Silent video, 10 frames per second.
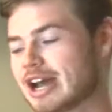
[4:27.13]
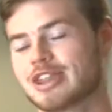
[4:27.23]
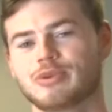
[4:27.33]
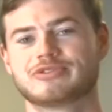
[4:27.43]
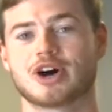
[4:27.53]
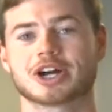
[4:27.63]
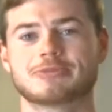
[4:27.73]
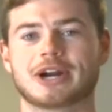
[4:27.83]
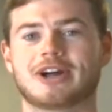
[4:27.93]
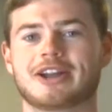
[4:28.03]
now that we've talked
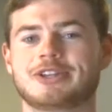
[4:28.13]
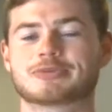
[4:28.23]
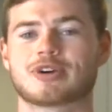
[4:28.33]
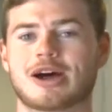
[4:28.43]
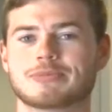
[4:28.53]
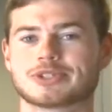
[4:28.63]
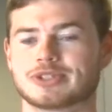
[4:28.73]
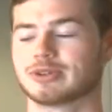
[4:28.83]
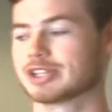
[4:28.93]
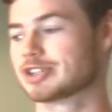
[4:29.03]
about a lot of these
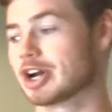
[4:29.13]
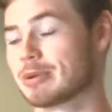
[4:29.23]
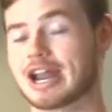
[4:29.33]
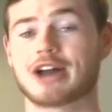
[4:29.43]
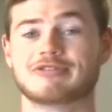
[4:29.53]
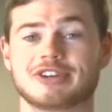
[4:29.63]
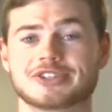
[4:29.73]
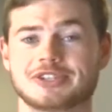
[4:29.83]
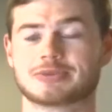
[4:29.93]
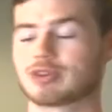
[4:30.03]
problems, let's talk about how to
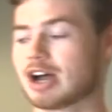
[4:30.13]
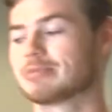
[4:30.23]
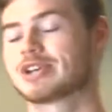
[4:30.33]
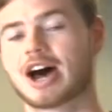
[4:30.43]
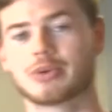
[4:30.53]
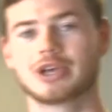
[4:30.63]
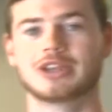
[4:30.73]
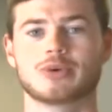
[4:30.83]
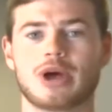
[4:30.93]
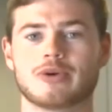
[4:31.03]
fix these problems. How do we
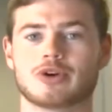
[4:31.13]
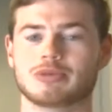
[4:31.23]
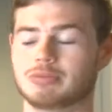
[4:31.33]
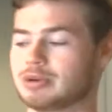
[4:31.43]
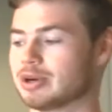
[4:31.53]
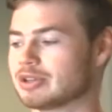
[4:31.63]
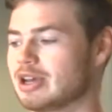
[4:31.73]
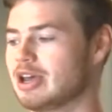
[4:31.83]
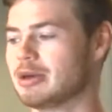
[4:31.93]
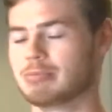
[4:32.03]
get in the weight room and build
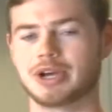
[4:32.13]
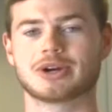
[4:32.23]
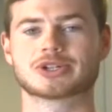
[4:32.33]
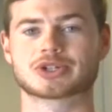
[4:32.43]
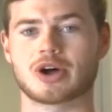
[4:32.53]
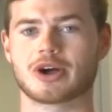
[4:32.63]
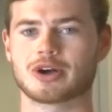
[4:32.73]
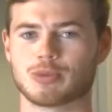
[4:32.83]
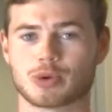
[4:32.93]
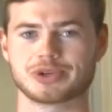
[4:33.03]
bigger,
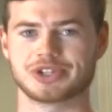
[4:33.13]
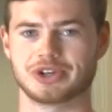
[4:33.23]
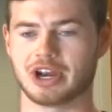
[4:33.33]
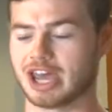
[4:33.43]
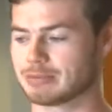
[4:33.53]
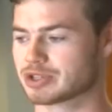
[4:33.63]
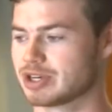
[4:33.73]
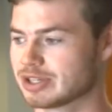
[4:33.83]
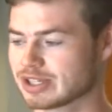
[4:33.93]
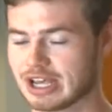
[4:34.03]
stronger, more resilient
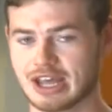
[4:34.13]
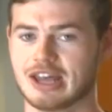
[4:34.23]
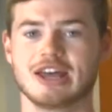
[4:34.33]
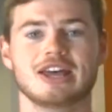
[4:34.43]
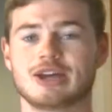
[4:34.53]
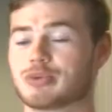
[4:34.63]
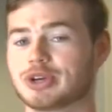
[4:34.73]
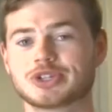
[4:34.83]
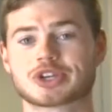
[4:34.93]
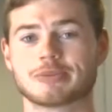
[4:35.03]
hamstrings? It
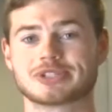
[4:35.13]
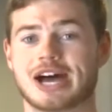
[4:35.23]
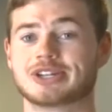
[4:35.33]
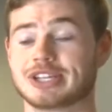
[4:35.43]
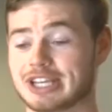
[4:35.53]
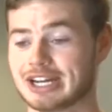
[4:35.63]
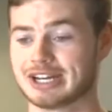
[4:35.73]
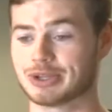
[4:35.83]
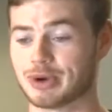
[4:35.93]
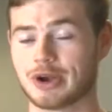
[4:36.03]
really just comes down to getting
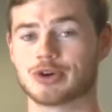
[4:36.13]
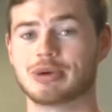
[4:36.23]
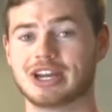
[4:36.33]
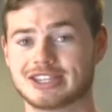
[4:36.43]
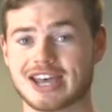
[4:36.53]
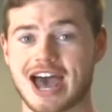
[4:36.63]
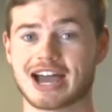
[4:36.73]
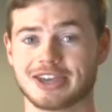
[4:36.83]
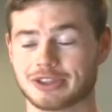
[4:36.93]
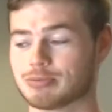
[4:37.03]
in the weight room and
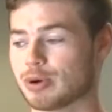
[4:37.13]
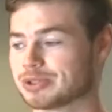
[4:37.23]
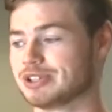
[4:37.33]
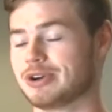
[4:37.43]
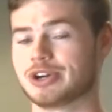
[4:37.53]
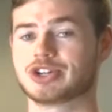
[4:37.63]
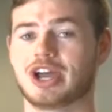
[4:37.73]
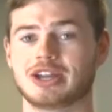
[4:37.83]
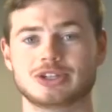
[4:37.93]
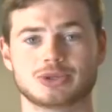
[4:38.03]
attacking the posterior
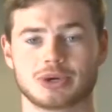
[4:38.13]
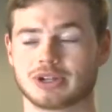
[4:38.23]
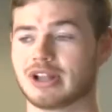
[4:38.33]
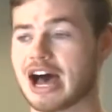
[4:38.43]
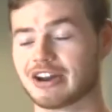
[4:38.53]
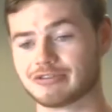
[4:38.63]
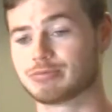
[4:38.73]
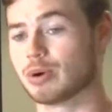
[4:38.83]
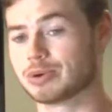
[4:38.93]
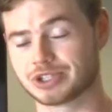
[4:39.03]
chain and doing a lot
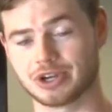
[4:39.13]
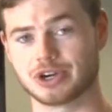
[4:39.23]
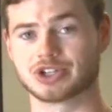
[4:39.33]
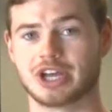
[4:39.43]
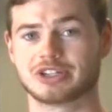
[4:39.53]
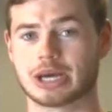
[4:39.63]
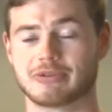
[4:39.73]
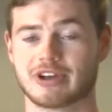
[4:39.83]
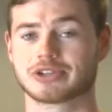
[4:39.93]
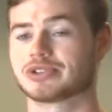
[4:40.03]
of posterior chain type
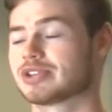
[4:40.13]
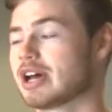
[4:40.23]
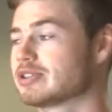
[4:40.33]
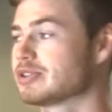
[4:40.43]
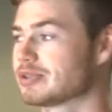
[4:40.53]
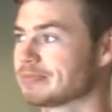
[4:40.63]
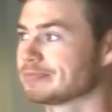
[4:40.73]
of exercises.